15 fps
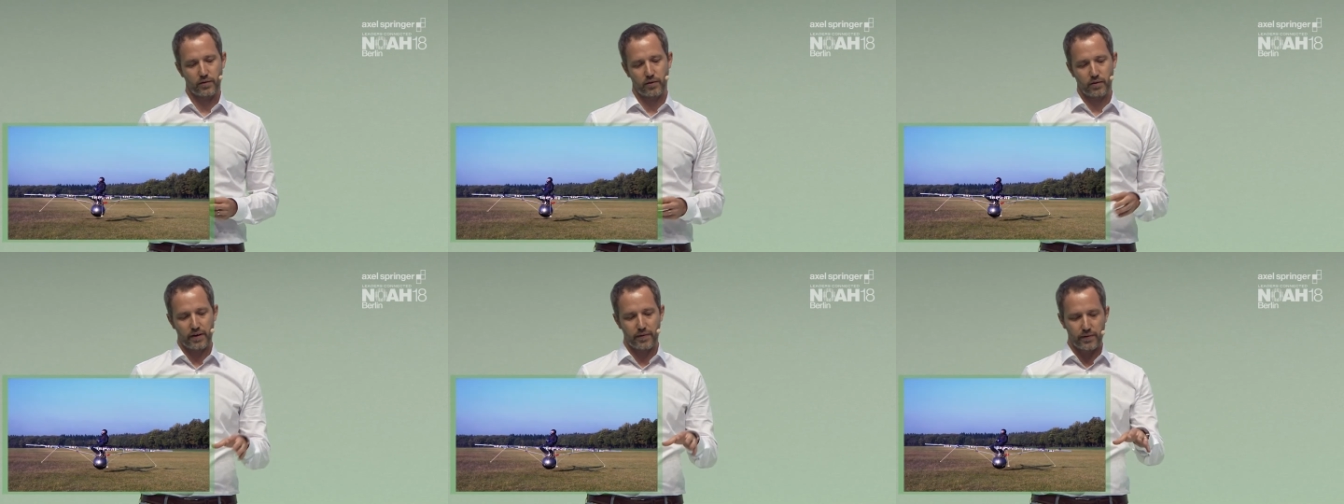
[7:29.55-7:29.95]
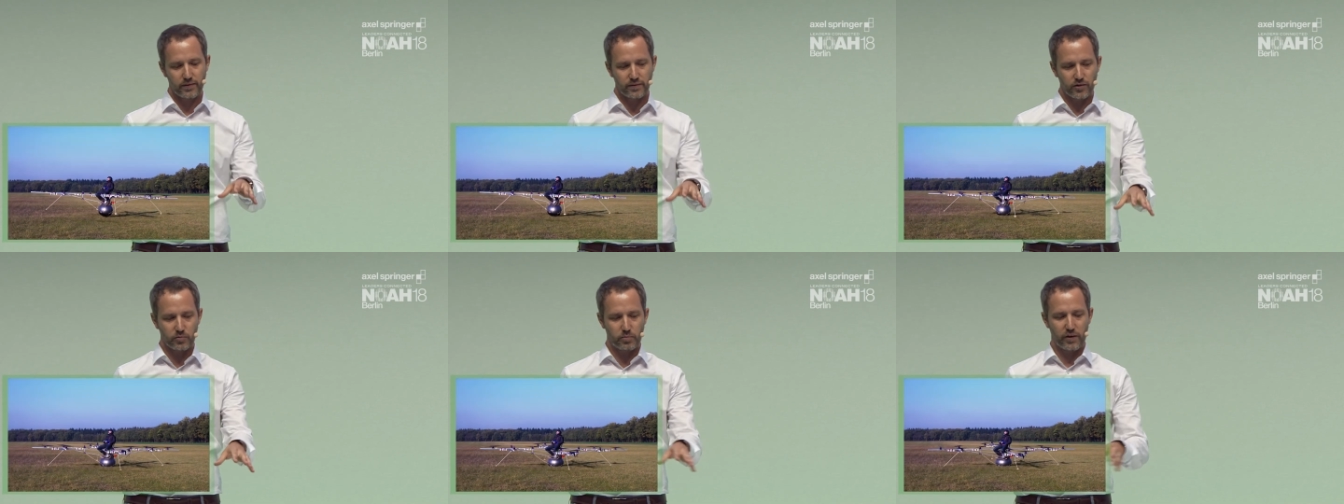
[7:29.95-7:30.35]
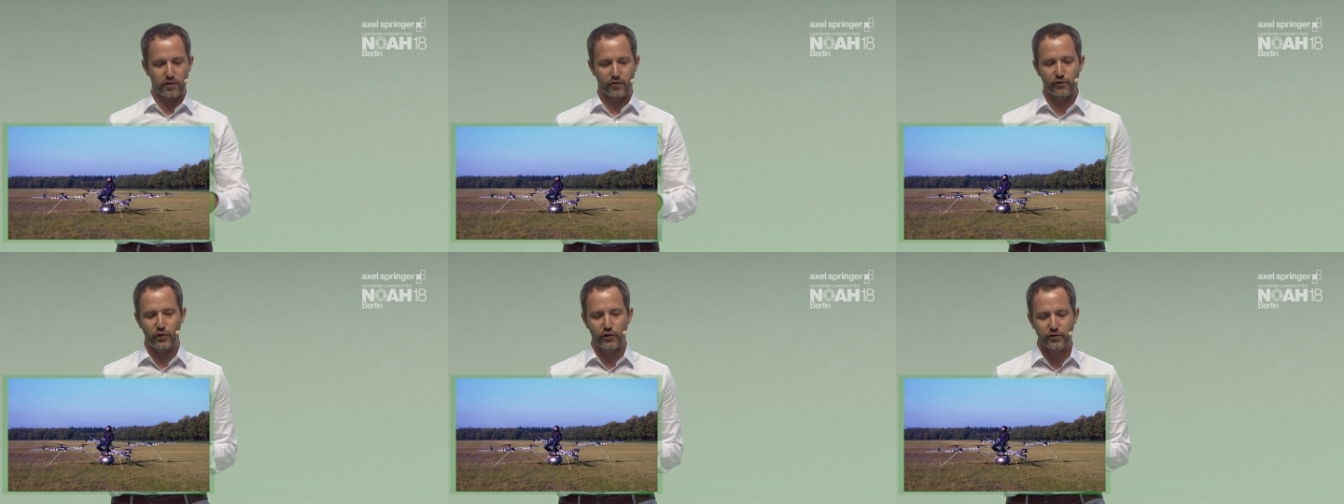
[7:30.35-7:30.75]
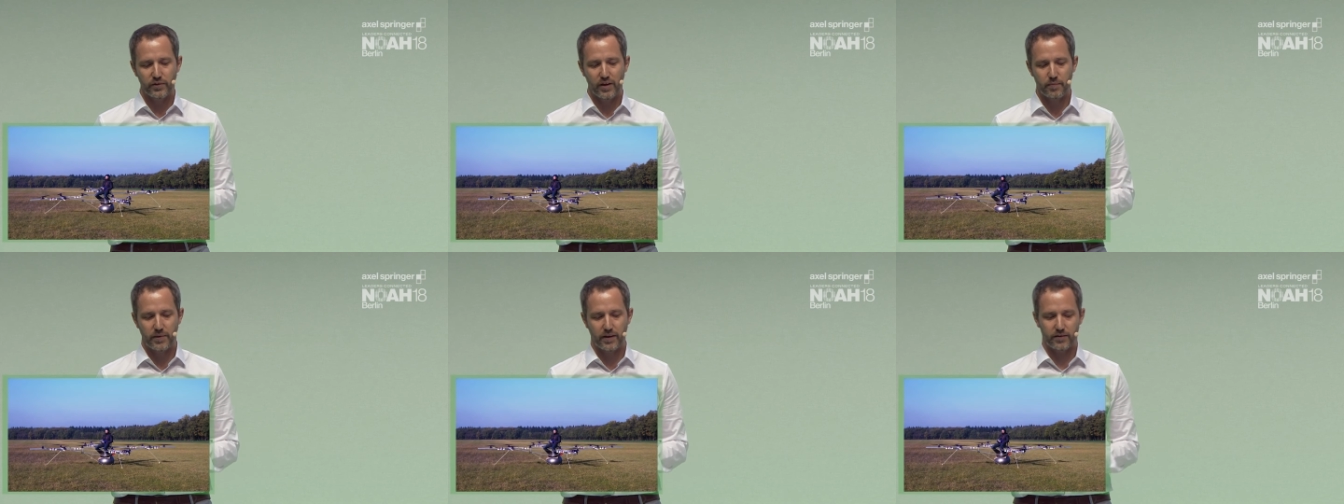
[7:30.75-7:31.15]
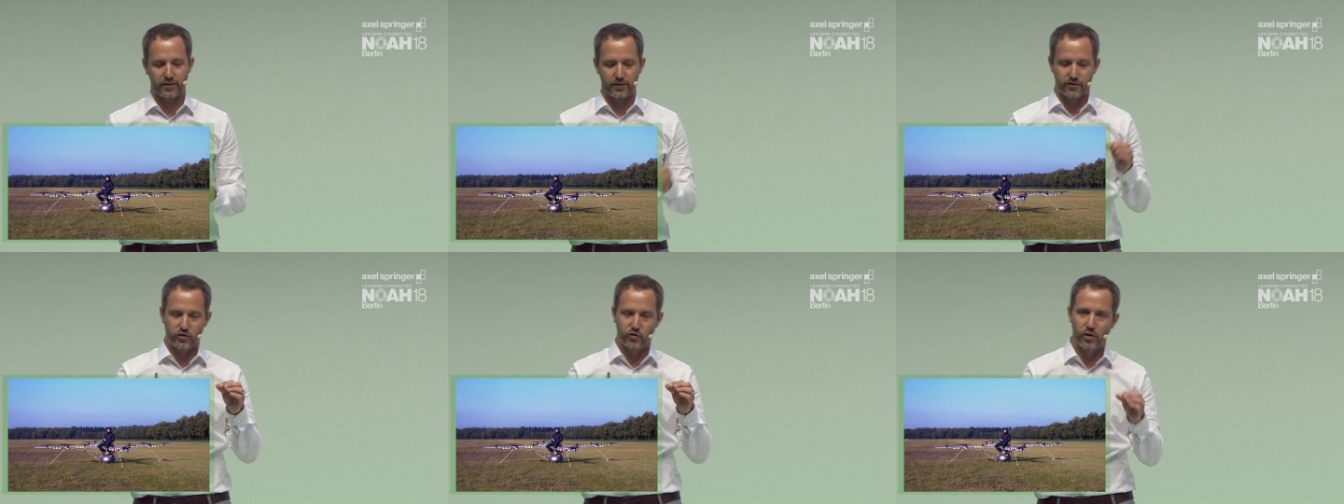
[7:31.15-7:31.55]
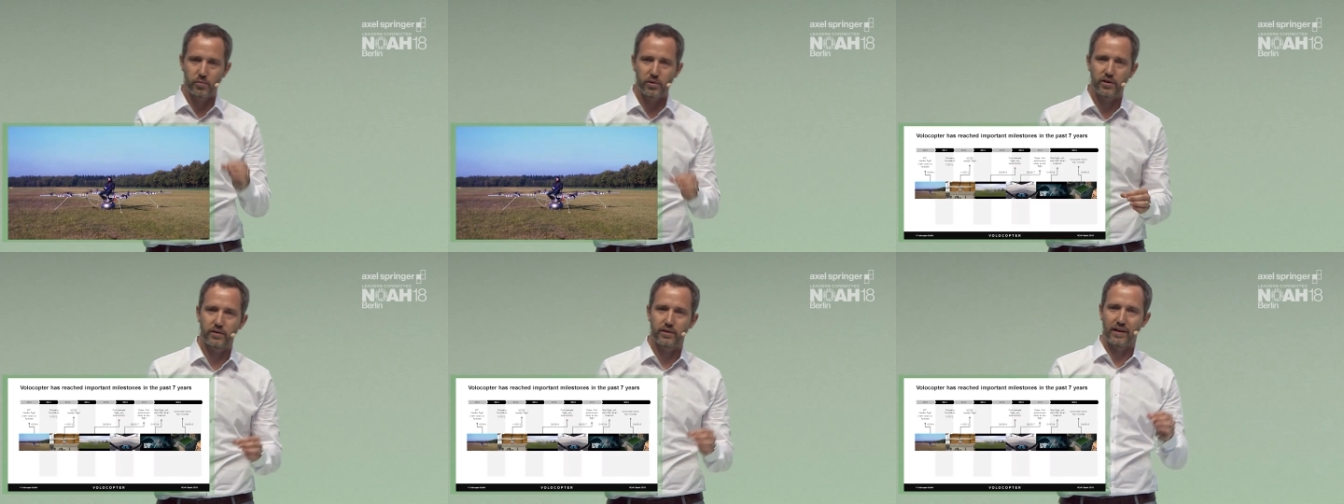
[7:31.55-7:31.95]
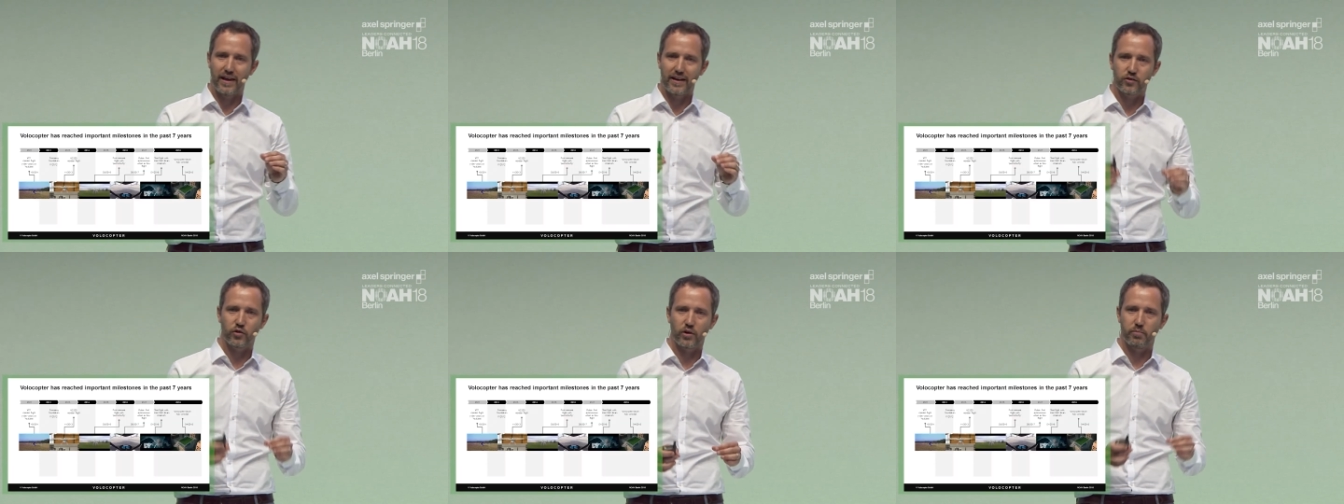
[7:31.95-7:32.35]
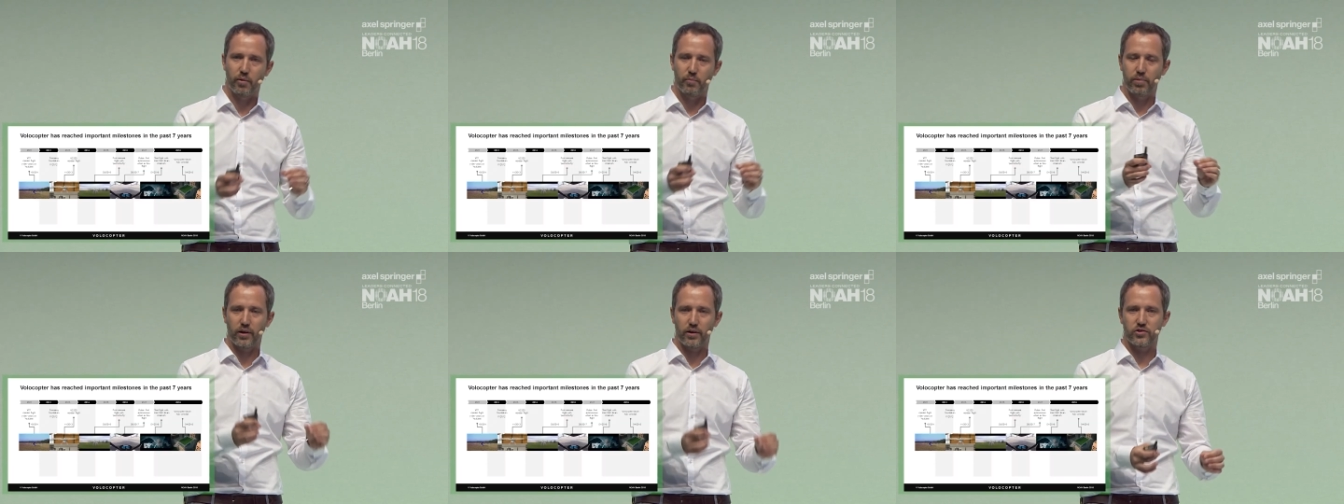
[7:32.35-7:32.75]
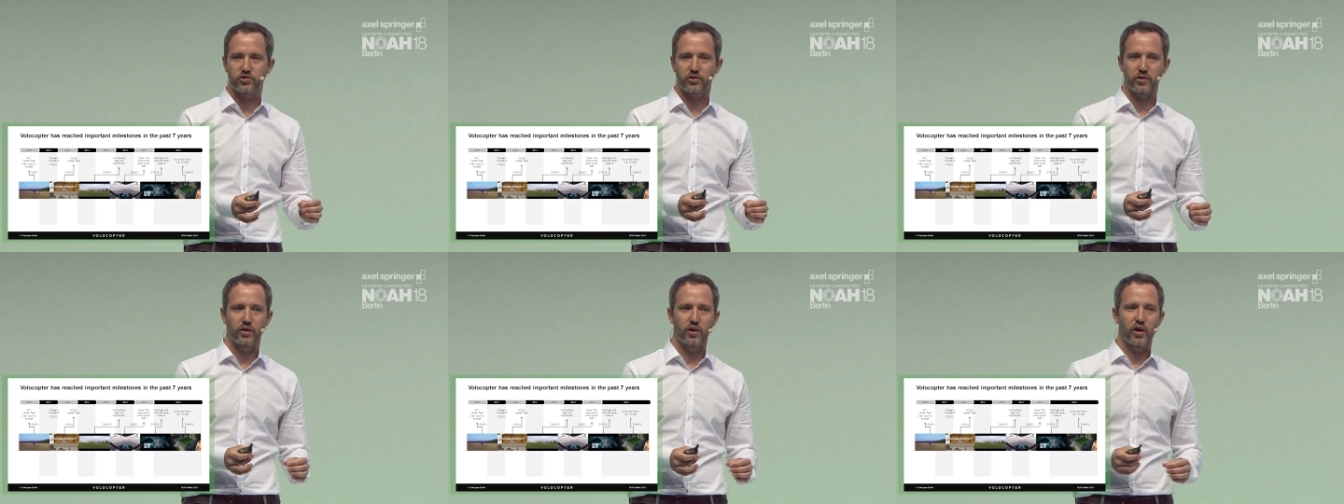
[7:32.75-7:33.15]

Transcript: Right? This has been the first time that distributed electric propulsion